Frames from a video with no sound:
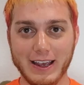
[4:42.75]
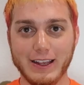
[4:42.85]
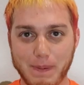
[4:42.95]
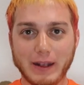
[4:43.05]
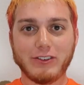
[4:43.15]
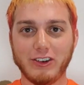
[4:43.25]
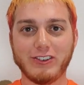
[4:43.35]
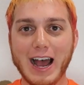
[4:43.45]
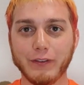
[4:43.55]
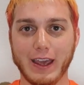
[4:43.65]
His butt's just
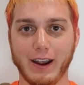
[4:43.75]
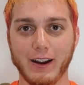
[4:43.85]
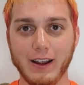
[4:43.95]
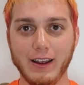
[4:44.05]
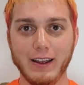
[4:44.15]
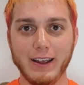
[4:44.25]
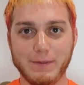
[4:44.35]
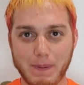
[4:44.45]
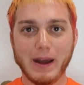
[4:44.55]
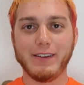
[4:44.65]
out there.
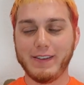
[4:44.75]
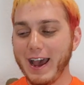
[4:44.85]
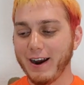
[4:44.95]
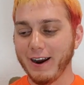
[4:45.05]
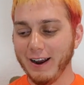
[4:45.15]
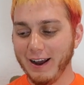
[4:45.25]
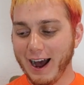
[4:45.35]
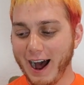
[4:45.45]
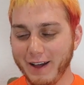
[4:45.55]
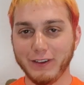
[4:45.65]
His butt is there
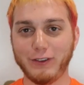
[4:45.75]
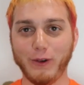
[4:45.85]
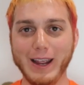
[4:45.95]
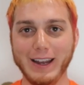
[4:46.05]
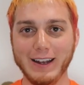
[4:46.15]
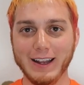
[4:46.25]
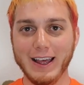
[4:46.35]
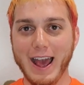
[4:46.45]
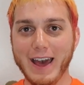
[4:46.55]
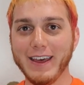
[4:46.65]
on the screen,
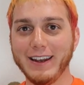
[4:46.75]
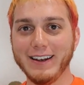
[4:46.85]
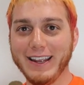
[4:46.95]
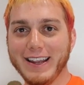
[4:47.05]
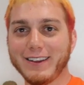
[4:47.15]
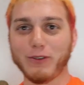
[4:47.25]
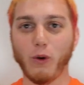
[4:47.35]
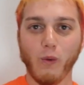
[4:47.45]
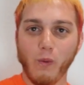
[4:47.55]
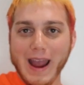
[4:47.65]
and then he gets
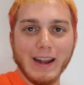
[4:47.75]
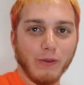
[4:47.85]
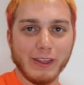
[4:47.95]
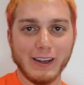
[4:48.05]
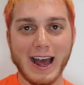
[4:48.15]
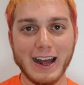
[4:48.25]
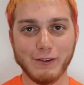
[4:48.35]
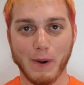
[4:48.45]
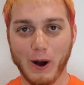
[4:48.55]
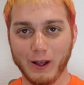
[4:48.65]
wanged with a
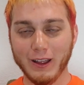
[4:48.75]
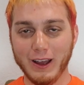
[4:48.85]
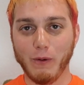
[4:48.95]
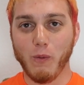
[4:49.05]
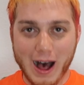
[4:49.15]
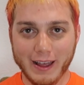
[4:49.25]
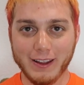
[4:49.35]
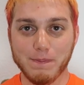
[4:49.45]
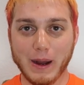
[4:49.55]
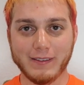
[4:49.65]
dodgeball while
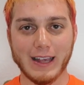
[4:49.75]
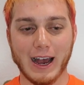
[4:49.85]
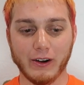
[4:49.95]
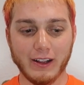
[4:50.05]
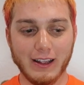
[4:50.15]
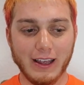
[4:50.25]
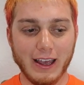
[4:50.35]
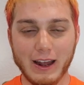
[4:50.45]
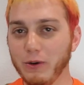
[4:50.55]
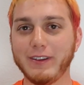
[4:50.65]
his butt's out.
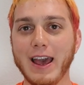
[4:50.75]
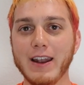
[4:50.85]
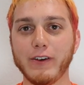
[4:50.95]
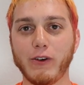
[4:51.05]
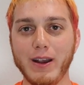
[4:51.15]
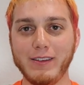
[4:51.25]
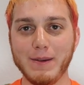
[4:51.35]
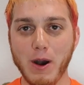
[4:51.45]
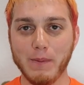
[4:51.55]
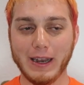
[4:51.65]
And it was kind of a crazy
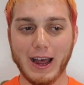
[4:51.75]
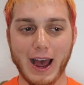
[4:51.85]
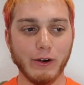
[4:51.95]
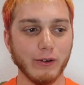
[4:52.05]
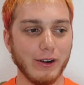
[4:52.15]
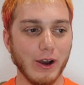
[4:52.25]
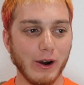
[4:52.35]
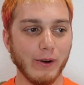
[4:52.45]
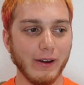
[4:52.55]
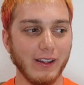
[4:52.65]
moment. I don't
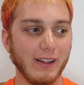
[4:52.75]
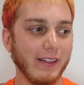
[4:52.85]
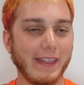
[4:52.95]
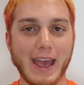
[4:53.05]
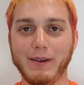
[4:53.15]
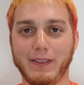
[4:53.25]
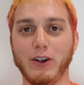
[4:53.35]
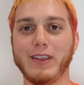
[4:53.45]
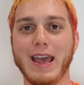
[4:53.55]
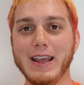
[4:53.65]
know that
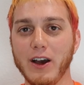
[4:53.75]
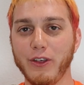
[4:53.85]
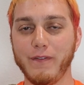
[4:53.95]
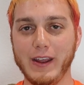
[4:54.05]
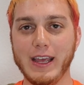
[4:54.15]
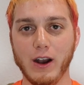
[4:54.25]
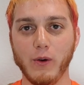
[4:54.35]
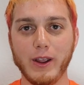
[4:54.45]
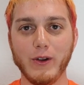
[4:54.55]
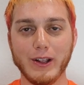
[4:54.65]
there's any other video
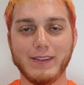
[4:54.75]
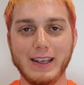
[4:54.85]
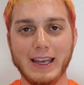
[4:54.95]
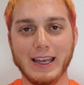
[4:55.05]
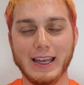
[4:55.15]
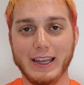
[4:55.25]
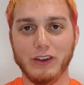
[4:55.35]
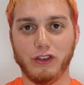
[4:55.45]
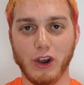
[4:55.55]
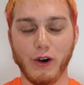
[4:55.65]
where you could see
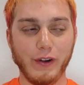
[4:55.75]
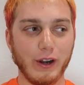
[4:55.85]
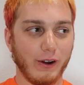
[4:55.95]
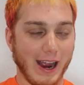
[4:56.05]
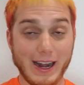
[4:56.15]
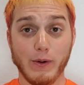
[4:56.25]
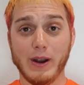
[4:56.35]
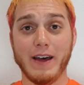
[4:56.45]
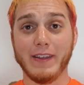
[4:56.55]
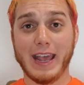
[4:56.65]
Joven or
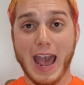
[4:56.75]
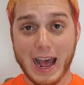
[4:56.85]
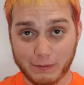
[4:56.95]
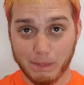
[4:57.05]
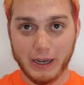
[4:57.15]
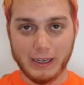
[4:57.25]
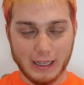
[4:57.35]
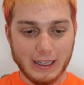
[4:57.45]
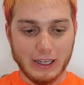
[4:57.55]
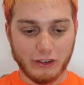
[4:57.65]
anyone on the cast,
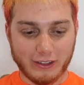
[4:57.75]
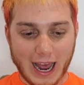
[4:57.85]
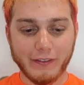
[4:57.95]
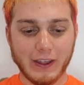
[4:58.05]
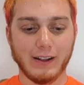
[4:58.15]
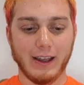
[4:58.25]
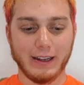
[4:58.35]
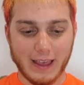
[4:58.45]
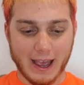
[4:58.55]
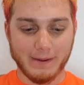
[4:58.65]
but just out there
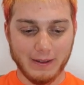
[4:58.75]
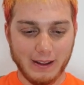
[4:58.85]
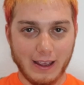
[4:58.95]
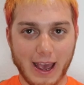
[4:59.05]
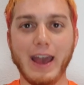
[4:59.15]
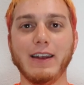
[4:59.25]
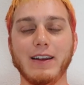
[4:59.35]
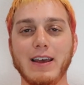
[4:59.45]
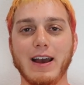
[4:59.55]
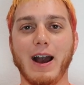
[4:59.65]
like that. And
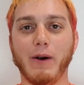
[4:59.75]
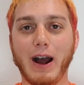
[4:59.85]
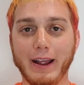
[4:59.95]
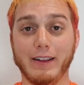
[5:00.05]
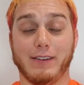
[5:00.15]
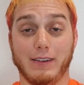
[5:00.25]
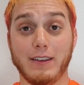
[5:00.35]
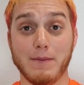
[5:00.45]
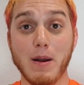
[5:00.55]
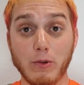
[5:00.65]
I, I, it's,
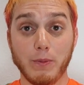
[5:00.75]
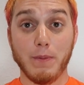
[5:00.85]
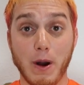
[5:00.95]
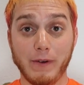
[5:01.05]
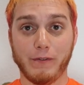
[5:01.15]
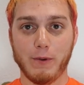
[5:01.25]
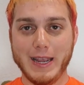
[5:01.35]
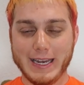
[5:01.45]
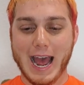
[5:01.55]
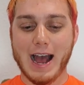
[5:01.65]
it's a memorable moment for
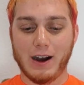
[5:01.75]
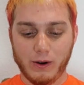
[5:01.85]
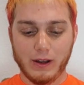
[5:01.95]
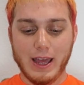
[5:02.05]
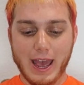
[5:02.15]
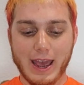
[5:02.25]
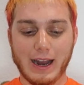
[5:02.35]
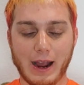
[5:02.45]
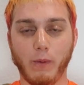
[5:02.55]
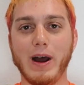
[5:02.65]
me now, and
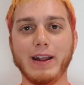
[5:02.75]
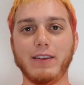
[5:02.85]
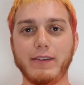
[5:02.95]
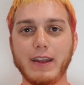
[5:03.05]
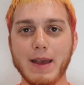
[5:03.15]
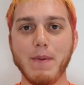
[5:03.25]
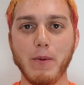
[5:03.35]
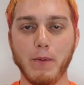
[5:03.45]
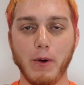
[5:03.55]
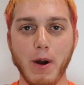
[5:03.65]
I want it to stay a
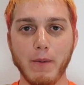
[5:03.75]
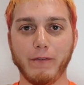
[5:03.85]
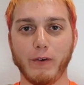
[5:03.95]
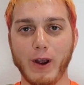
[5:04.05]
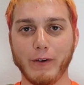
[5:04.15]
memorable moment for